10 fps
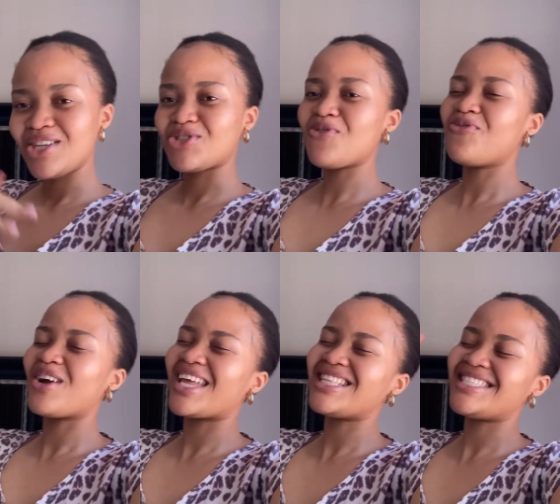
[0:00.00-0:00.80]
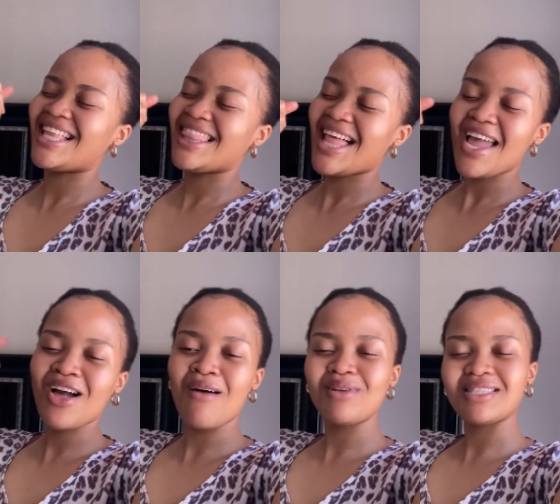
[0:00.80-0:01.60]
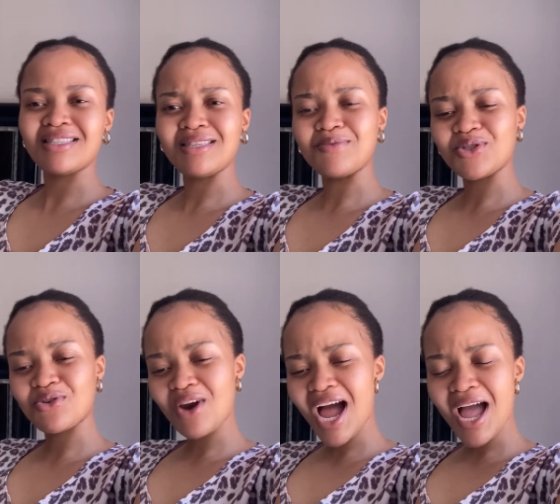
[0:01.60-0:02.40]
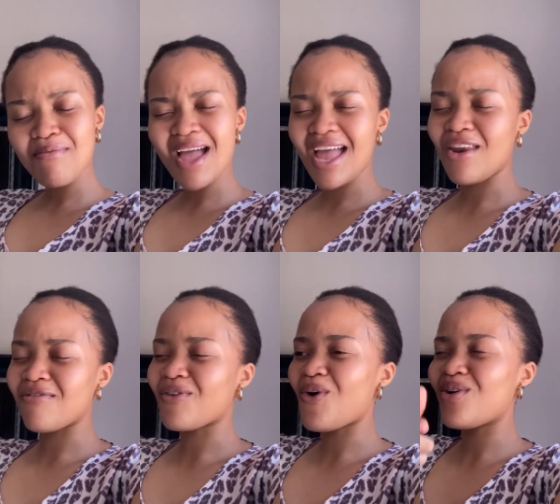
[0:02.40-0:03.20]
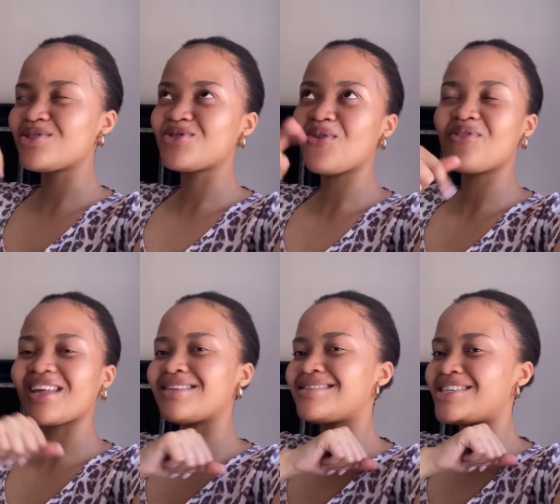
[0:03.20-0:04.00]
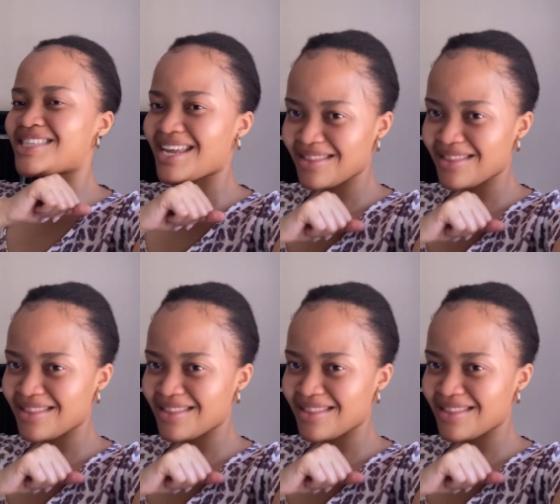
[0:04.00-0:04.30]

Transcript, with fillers: Don't forget to like, comment, and subscribe. And of course, don't forget to share